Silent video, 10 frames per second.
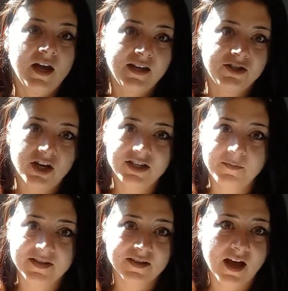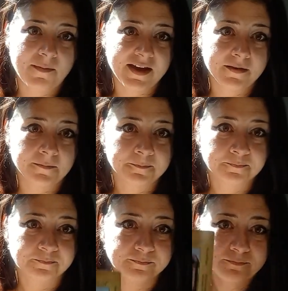And judgment's coming.
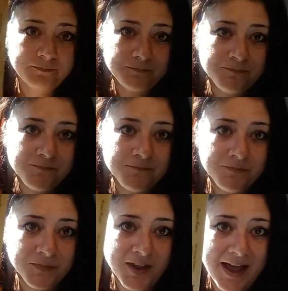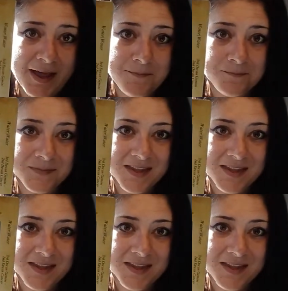Okay?